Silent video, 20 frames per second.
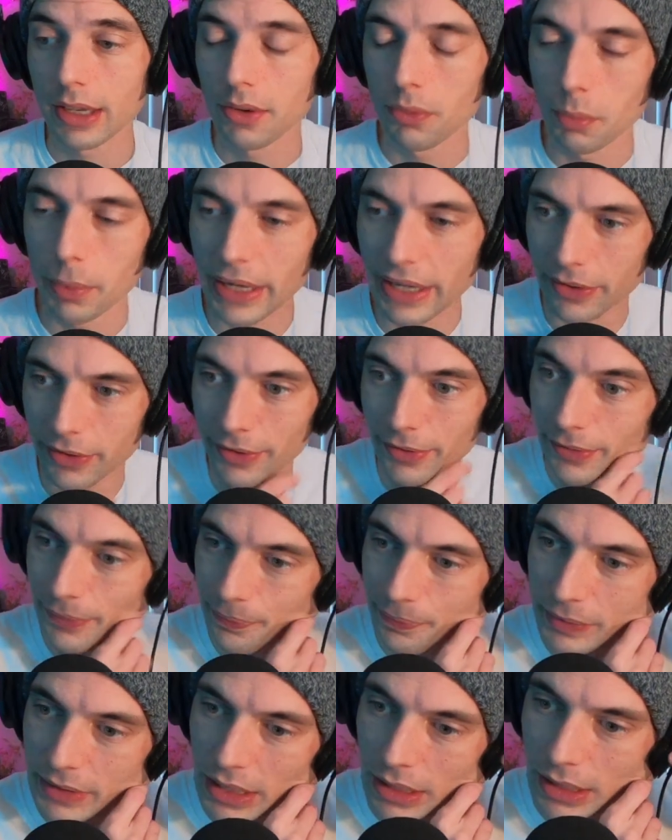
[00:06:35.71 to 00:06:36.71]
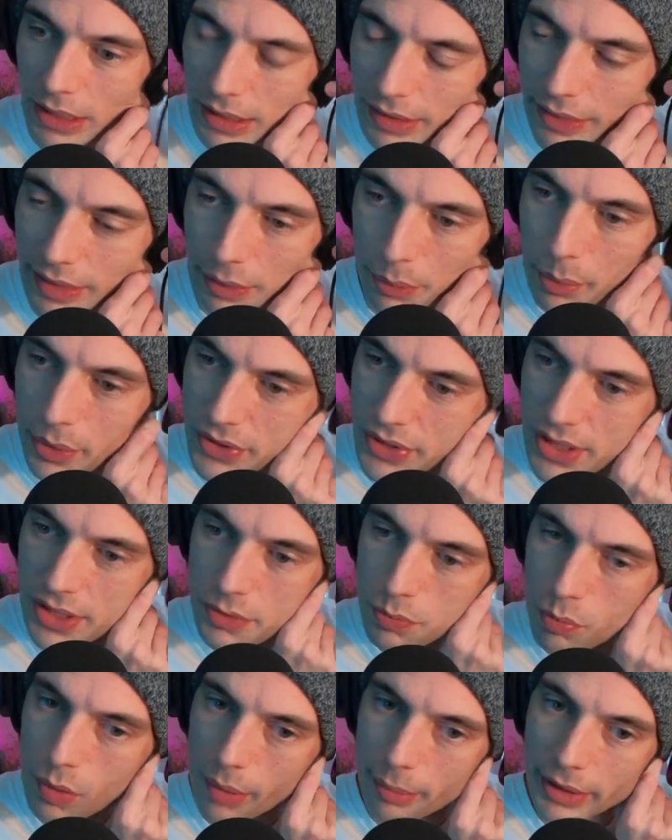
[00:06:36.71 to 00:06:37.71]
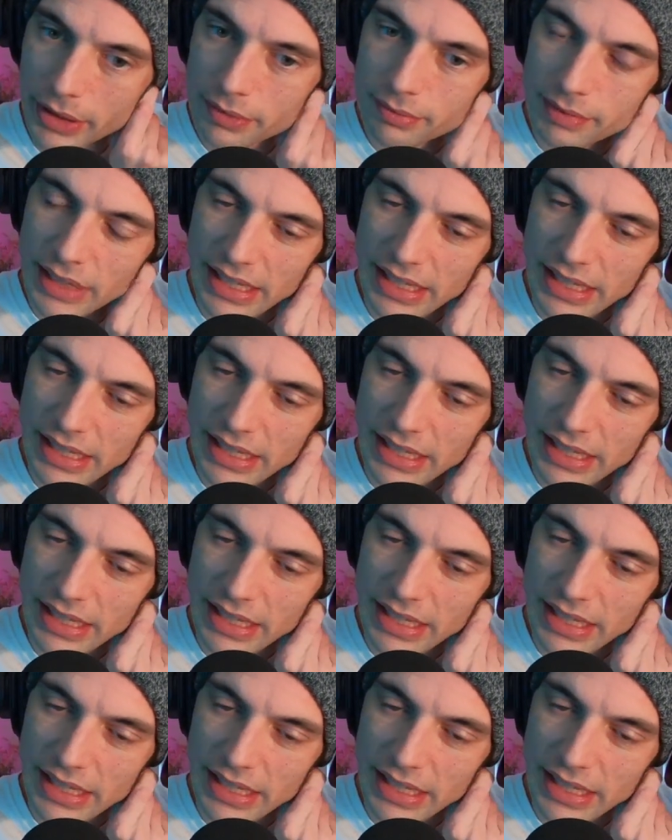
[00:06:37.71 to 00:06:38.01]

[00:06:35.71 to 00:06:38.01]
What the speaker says: Well, there was this woman,